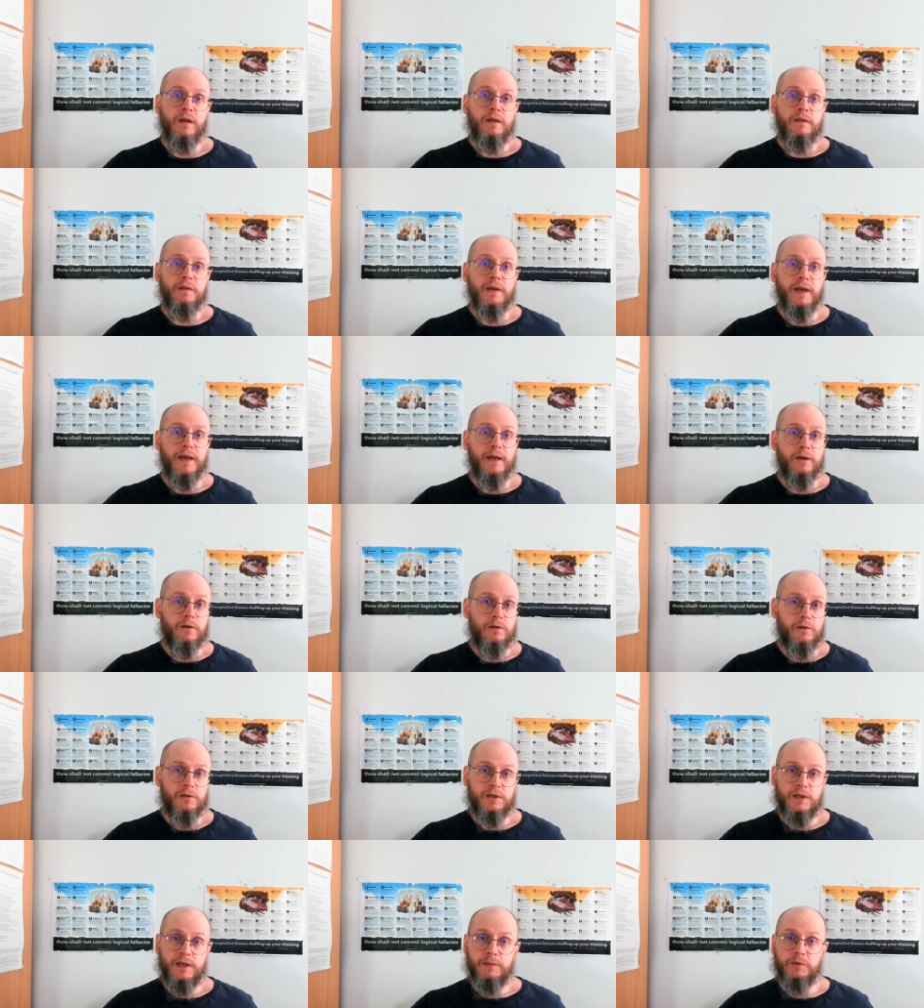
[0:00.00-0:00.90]
They all
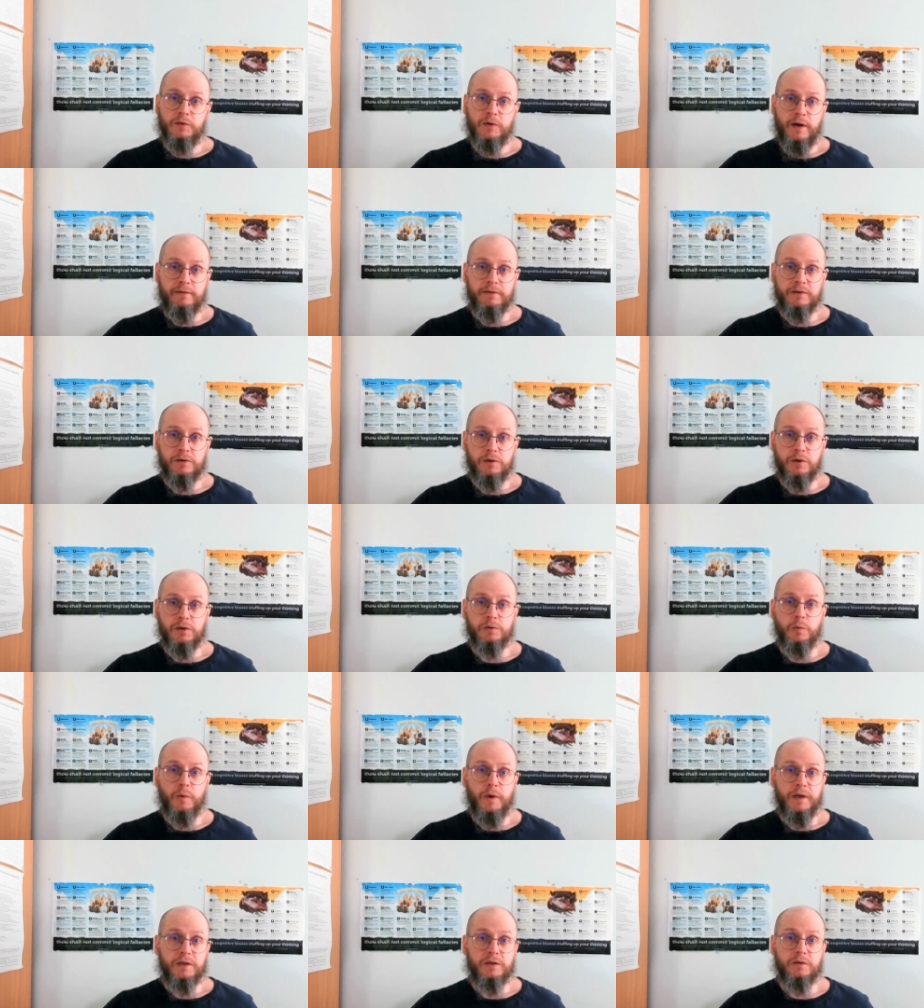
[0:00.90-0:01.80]
seem to have sought
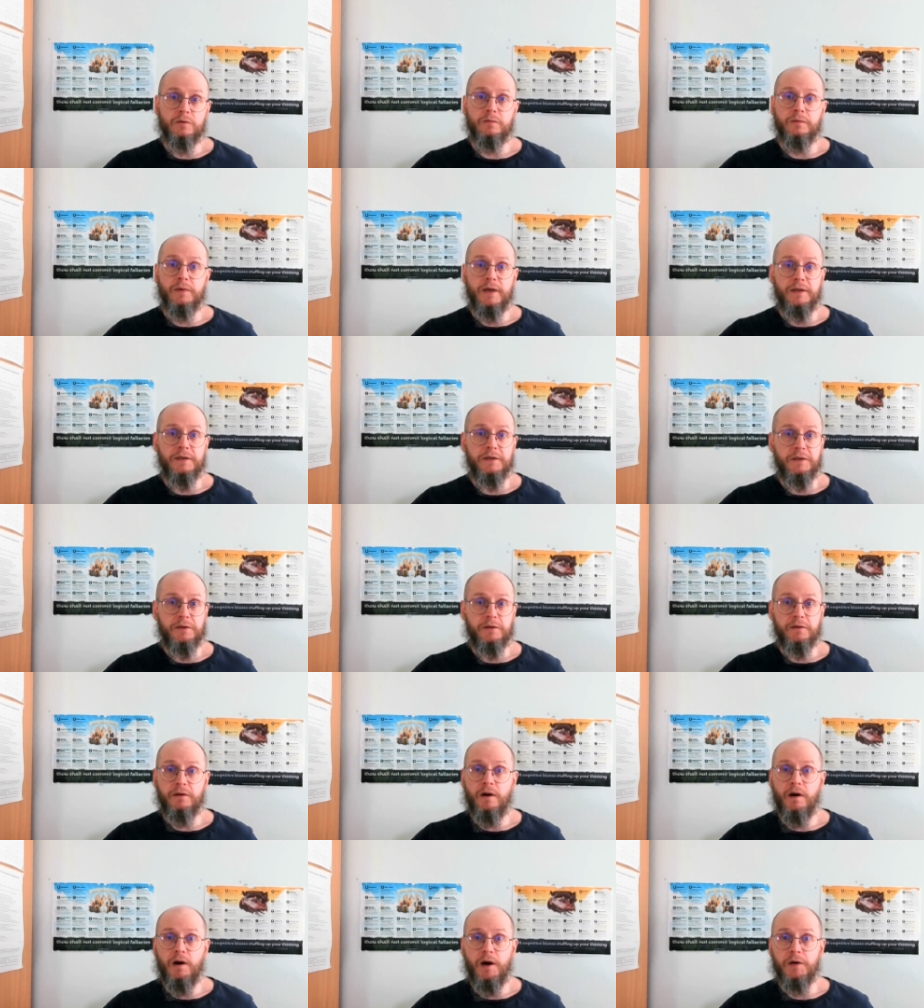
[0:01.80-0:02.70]
ways to endure
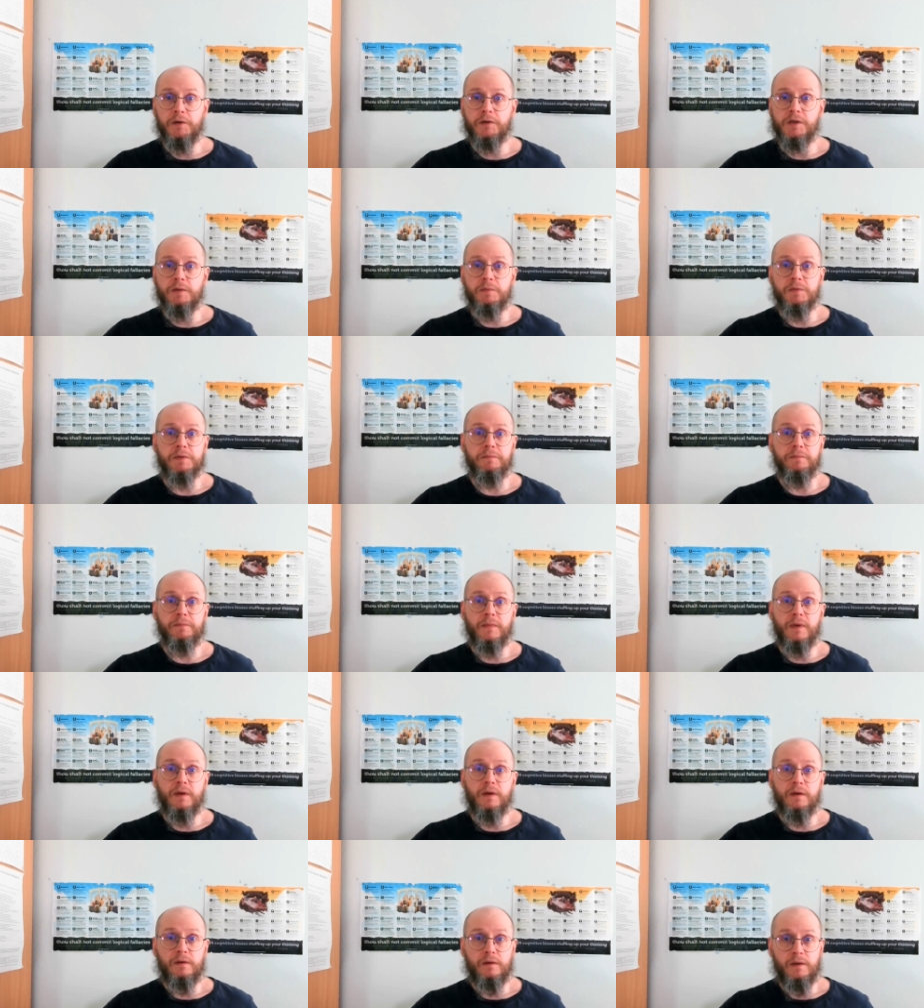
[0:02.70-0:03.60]
the hardships
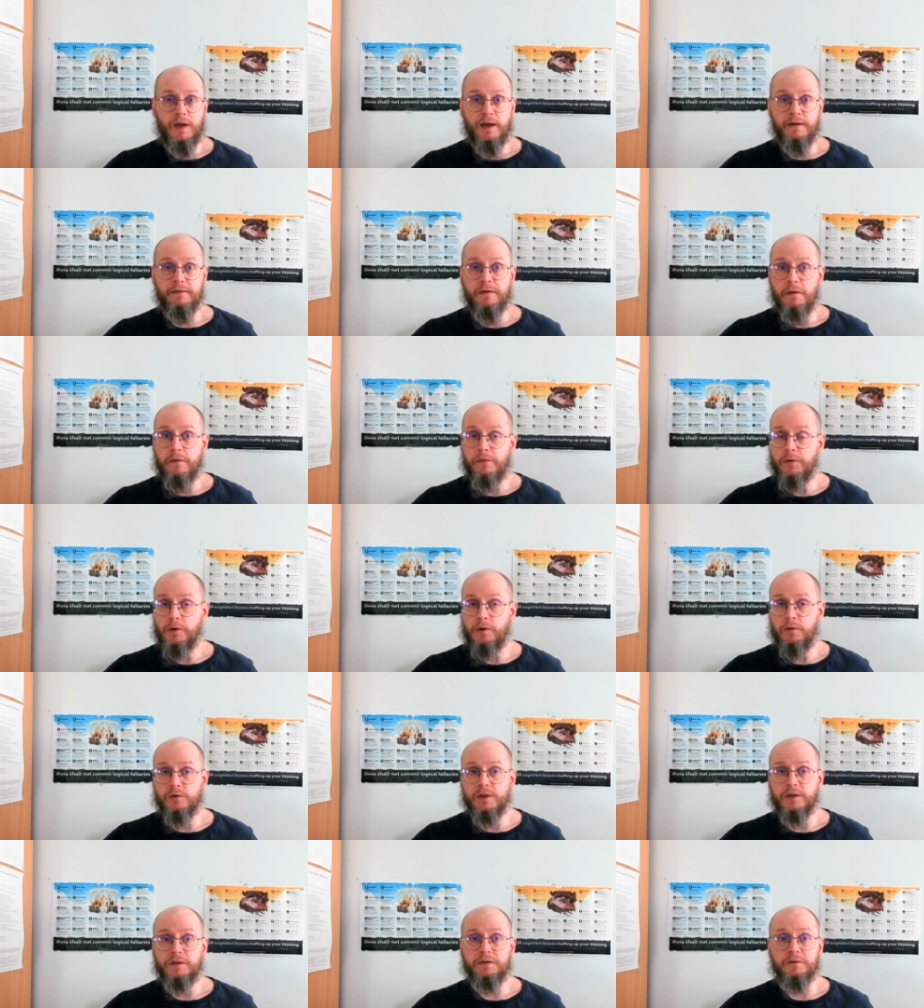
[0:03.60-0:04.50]
life
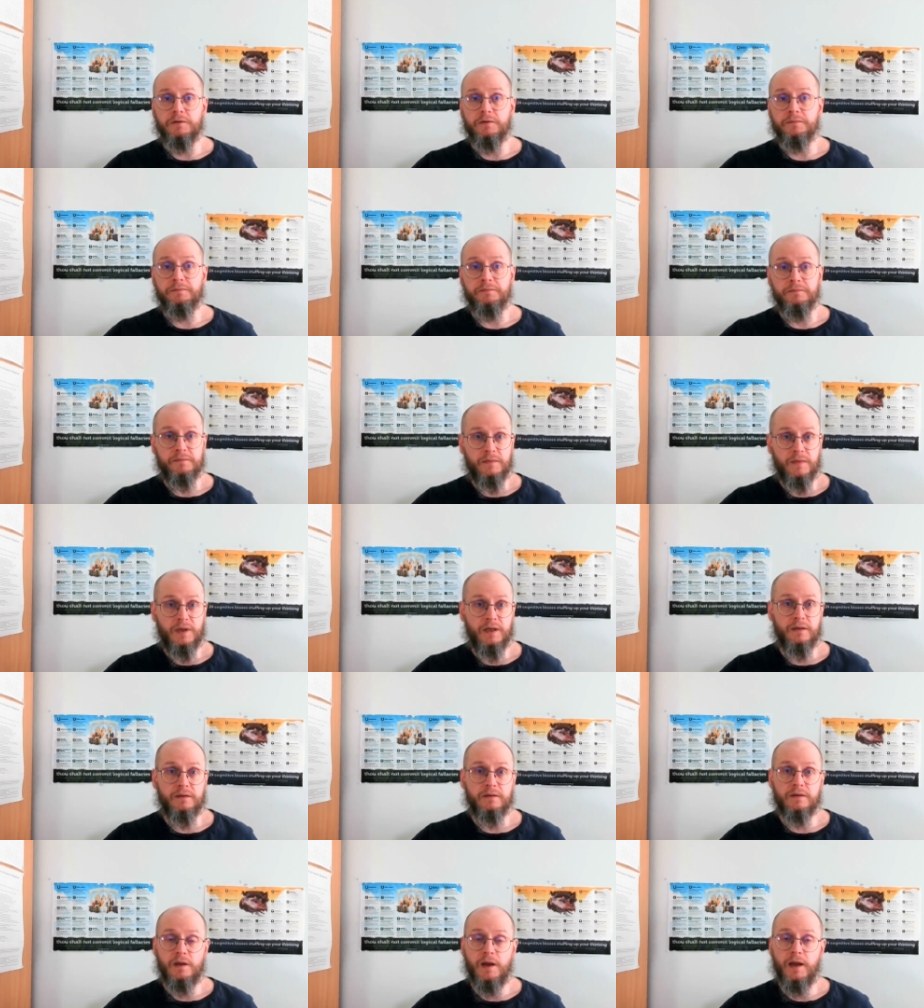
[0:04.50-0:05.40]
throws at you
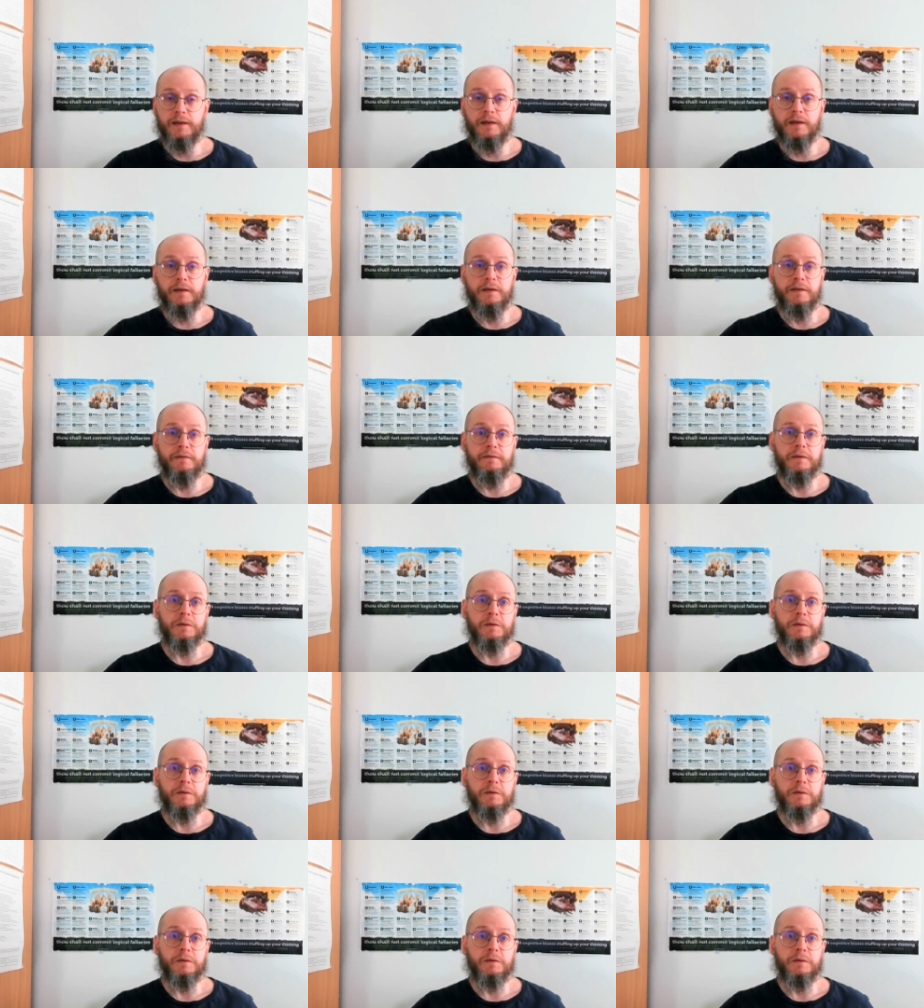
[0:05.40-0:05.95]
in slightly different